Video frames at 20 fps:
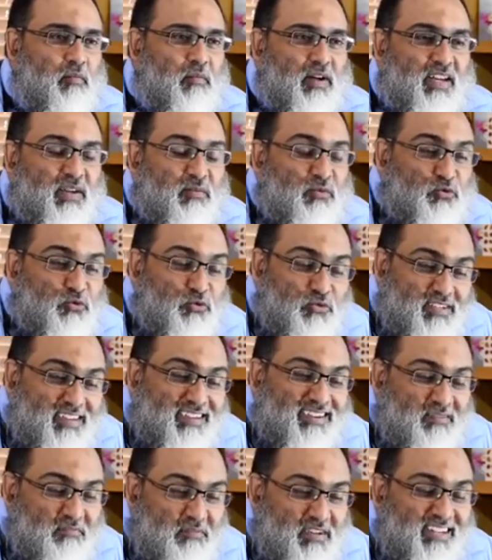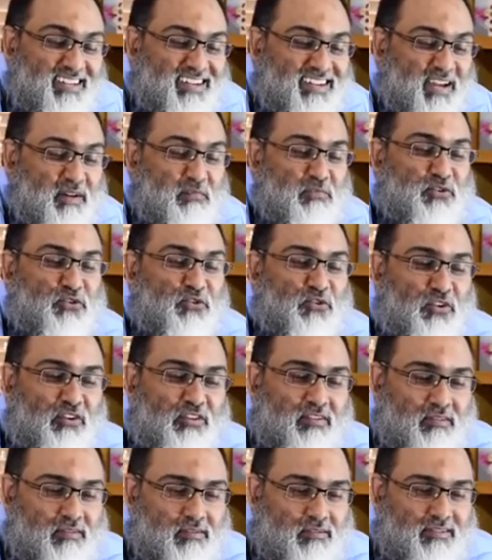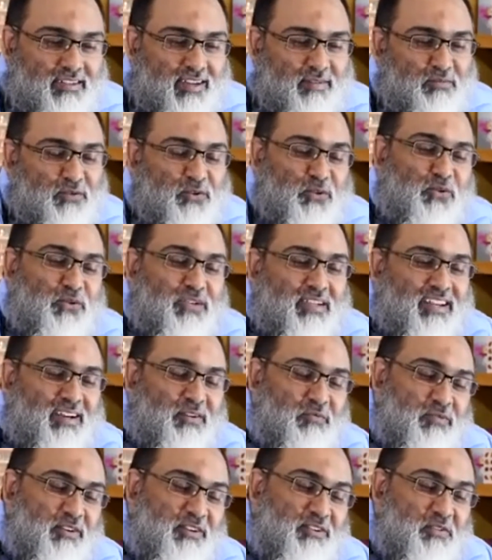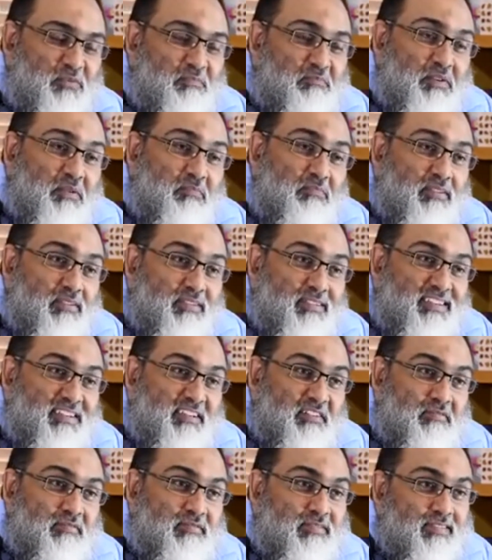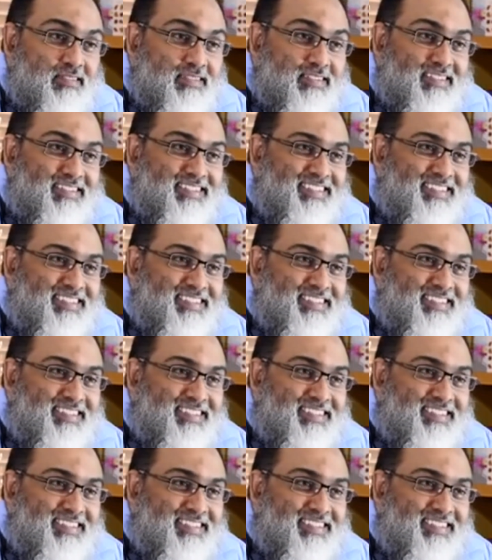My name is Ozayr Ameen, and I'm a neurologist. I'm told that I work on people's nerves.